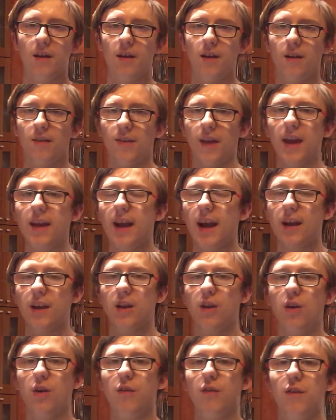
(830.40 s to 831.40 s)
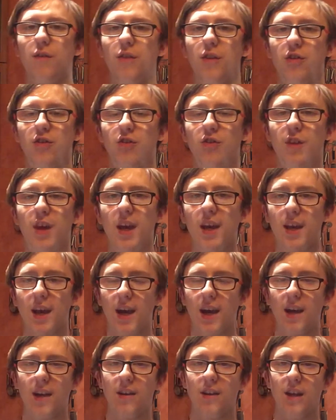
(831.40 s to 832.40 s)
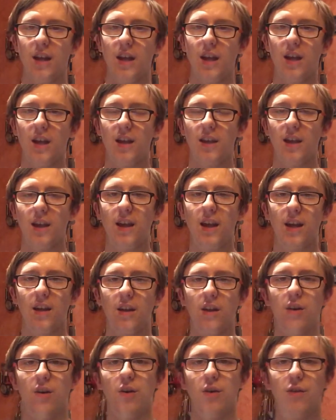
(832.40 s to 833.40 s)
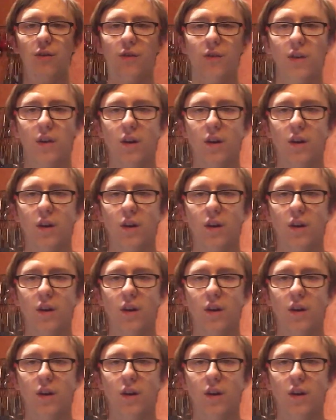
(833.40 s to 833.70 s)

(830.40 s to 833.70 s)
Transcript: They'd had enough of they'd had enough.